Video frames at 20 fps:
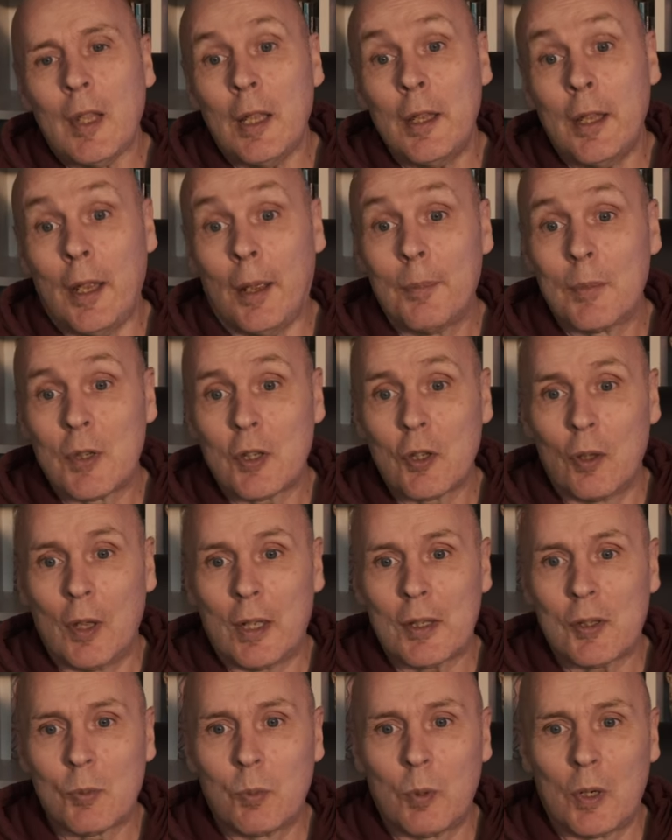yeah, so
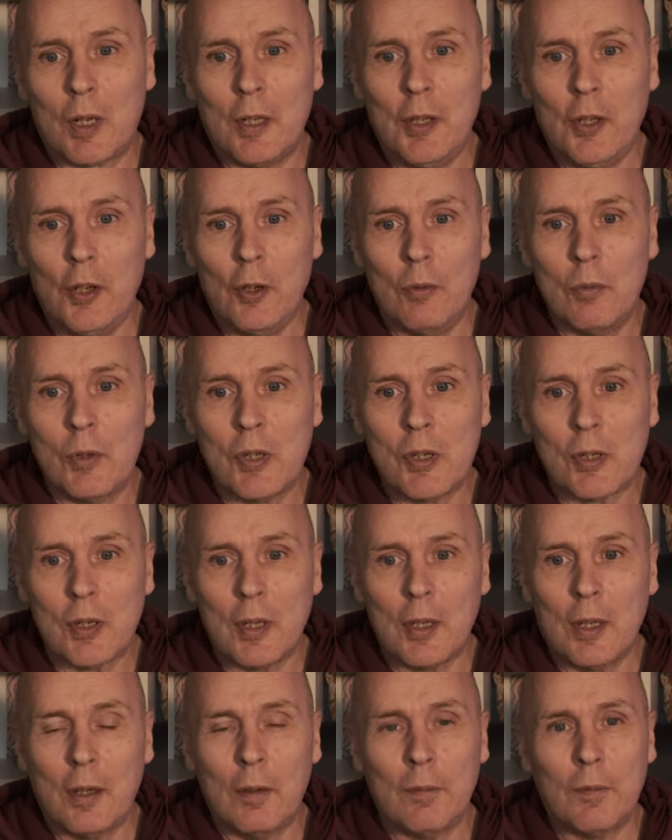that's what I use
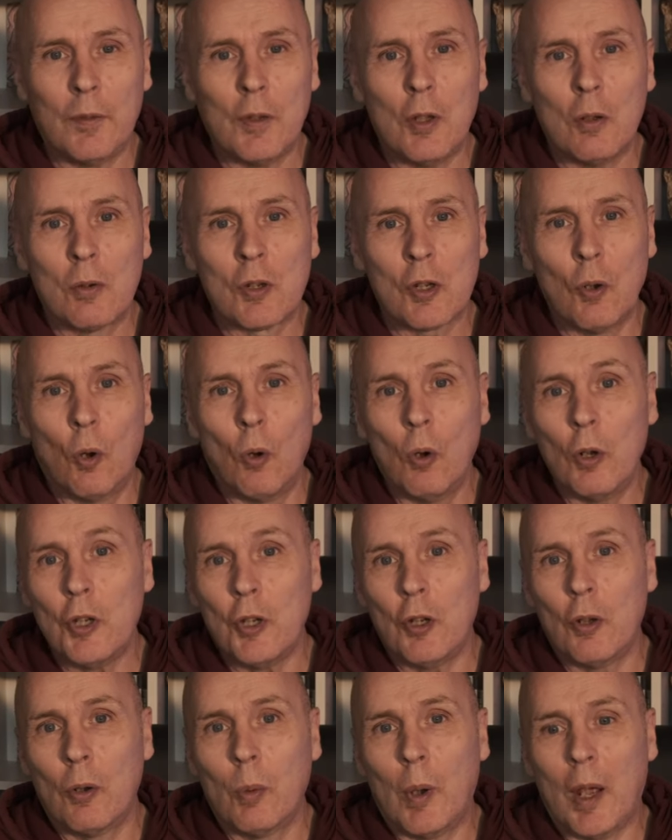for those.
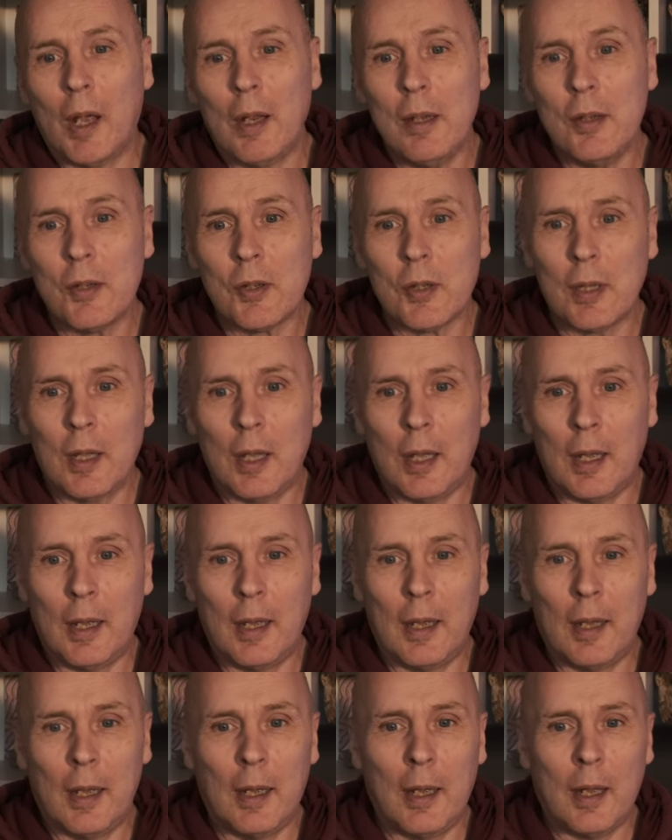Audio wise,
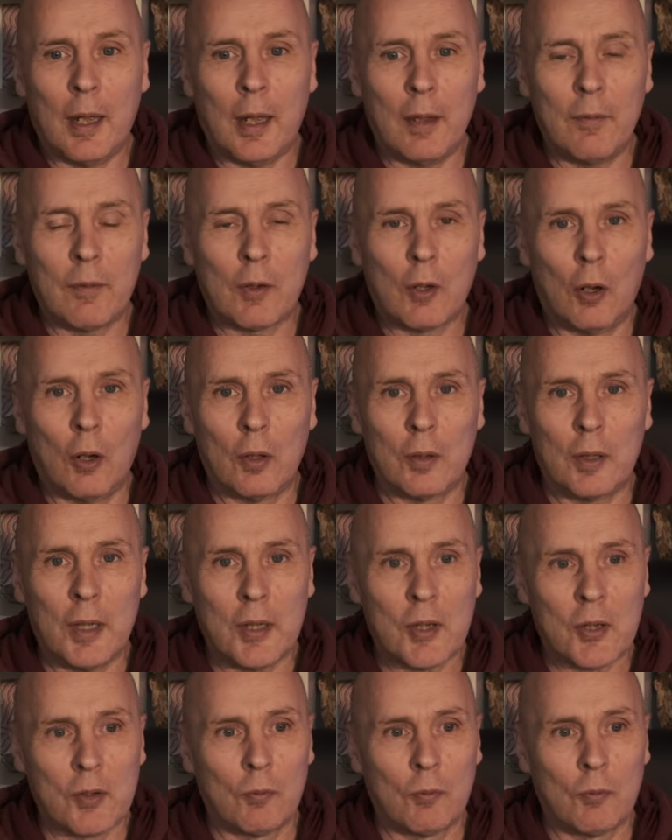I've got this